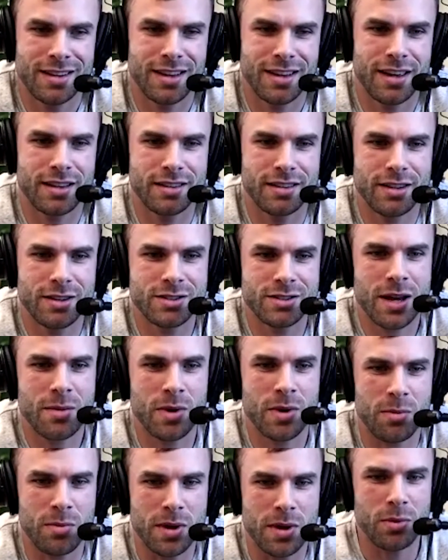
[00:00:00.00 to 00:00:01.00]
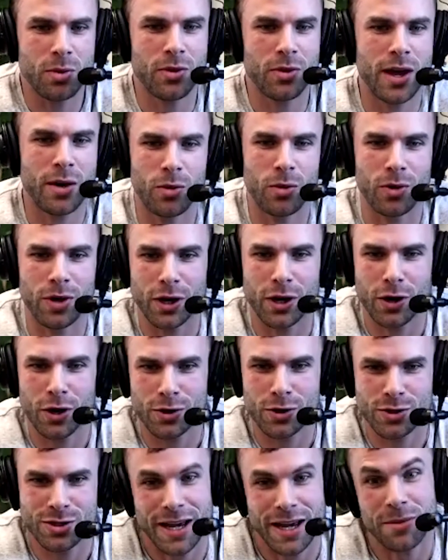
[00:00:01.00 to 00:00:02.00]
there's not many people that will
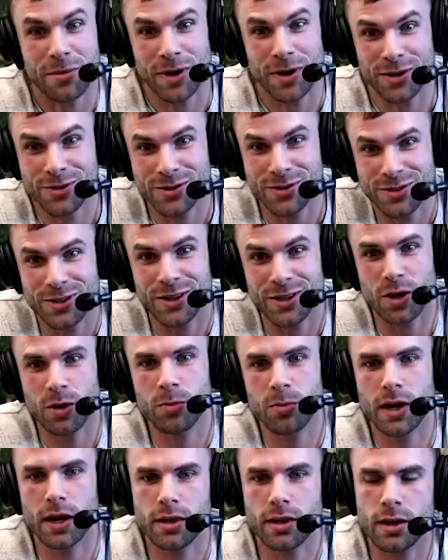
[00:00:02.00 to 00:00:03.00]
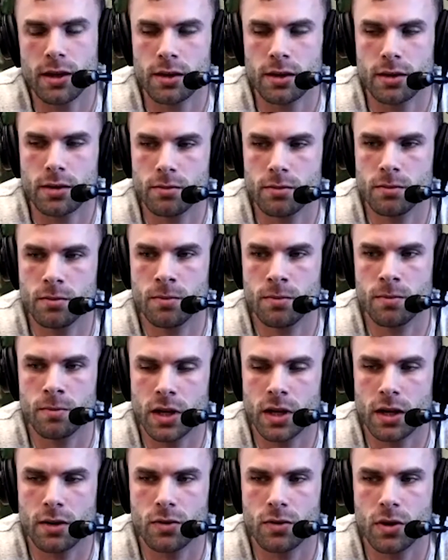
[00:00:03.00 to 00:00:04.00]
encourage nightmares, but I think
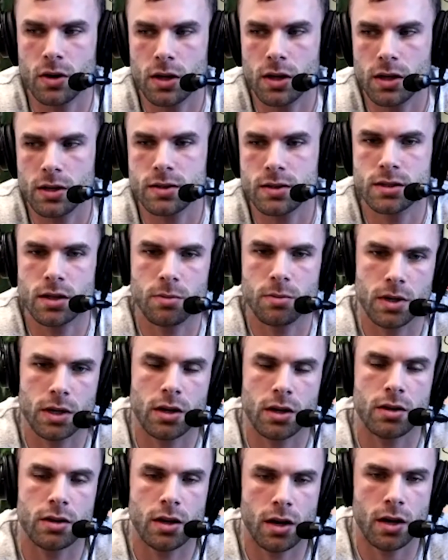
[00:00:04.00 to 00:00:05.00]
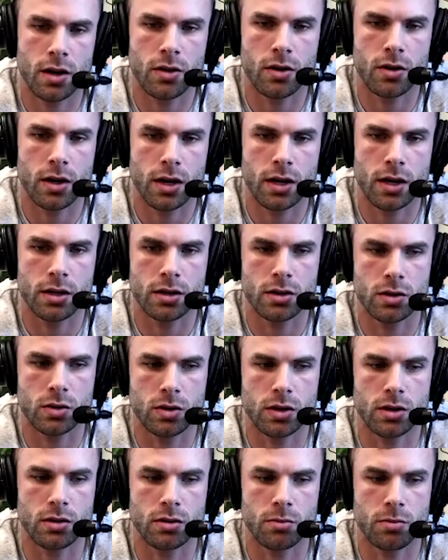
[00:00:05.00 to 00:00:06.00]
if there is something on the other end and you
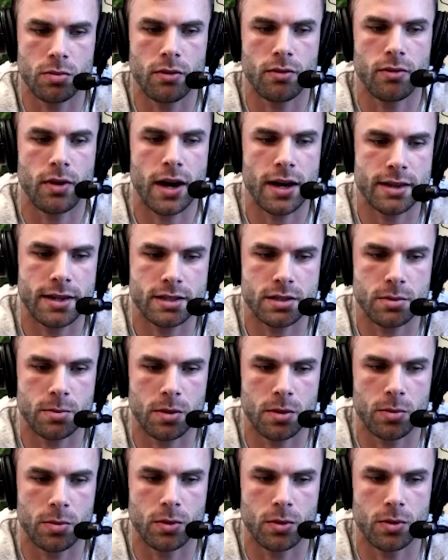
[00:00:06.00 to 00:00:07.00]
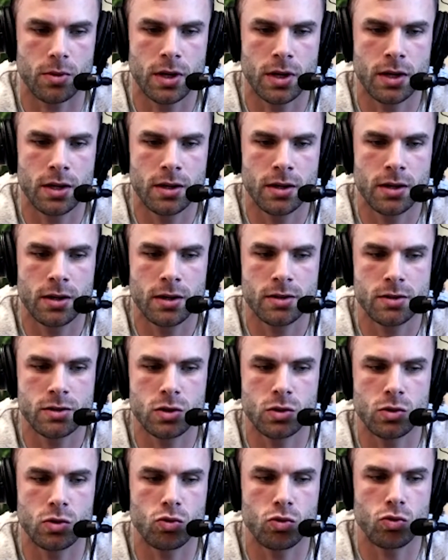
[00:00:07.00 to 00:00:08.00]
can provide that to people
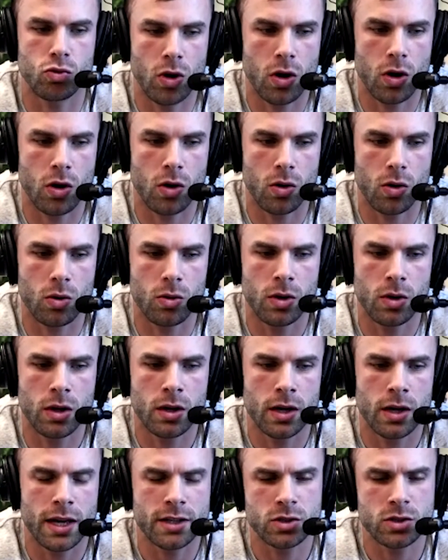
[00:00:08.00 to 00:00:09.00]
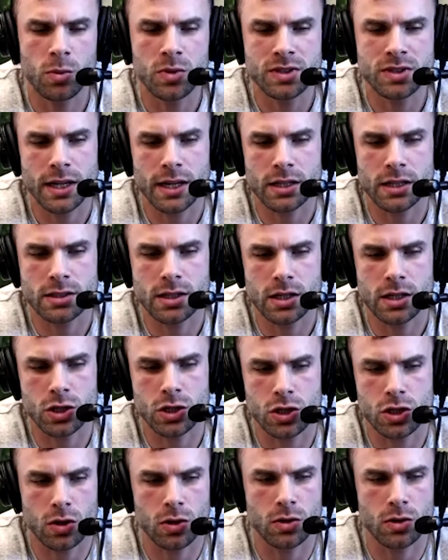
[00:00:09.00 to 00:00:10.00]
to grow, it's almost like it's going to
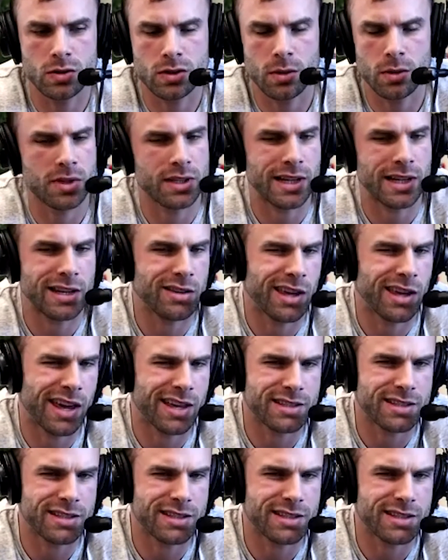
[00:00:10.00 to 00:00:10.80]
show you something that you can't see